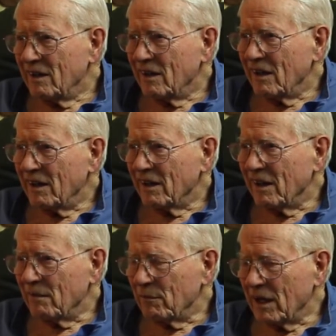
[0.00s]
And
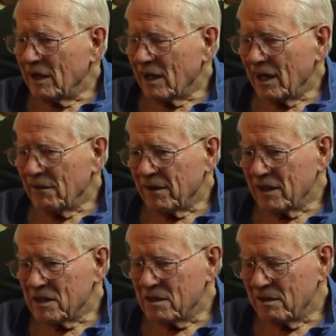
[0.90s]
my life
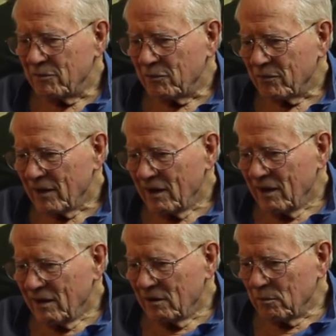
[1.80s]
has
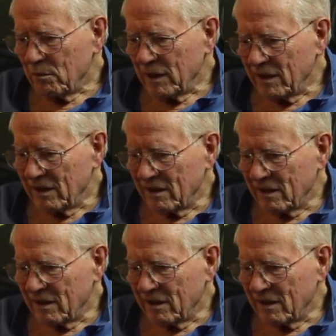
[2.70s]
been